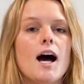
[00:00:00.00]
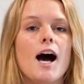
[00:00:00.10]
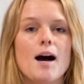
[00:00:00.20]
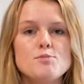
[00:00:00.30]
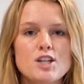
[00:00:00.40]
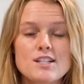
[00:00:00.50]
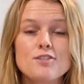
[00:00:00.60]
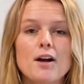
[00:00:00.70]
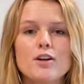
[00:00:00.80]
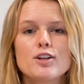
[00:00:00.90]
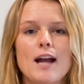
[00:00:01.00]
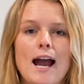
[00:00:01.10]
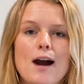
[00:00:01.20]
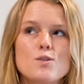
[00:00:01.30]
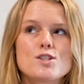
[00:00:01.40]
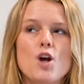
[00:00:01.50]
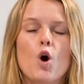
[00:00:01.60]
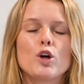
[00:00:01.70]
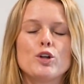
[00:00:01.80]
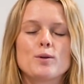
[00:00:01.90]
Objects around your house
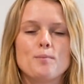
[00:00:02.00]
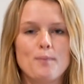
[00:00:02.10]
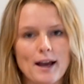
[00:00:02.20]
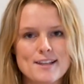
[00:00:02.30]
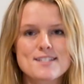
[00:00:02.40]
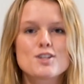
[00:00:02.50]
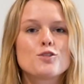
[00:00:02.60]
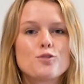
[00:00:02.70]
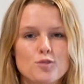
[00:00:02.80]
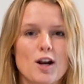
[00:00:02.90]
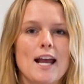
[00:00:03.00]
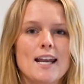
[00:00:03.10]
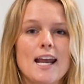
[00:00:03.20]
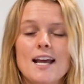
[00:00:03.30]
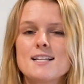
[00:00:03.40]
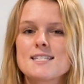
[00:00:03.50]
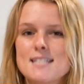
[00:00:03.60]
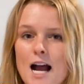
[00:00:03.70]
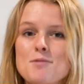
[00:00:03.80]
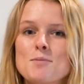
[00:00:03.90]
are your best friend.
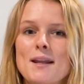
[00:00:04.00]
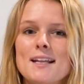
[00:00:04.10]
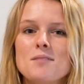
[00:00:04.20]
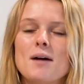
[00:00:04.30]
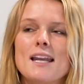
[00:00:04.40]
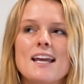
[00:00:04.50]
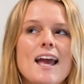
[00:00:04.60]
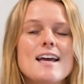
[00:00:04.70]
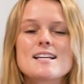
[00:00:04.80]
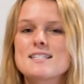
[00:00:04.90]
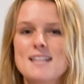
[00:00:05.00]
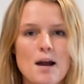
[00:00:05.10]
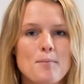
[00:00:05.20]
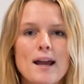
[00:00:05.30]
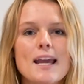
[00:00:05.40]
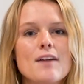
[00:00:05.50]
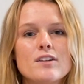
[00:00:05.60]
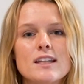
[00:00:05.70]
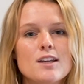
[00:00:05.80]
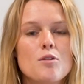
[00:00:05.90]
Stop spending the money. Stop buying
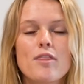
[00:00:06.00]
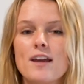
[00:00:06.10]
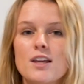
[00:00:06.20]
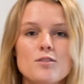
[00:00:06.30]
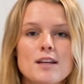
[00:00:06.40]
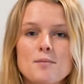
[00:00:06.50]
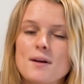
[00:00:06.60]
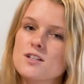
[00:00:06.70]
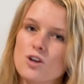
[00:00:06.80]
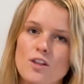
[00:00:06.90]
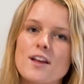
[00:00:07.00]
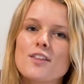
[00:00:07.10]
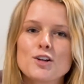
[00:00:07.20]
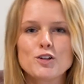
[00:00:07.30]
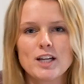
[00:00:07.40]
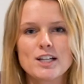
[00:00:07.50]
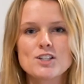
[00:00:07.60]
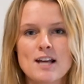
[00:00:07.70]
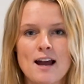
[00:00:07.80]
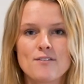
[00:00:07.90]
everything you think you need because all the other creators
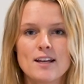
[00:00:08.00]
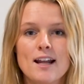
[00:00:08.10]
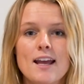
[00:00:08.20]
have it.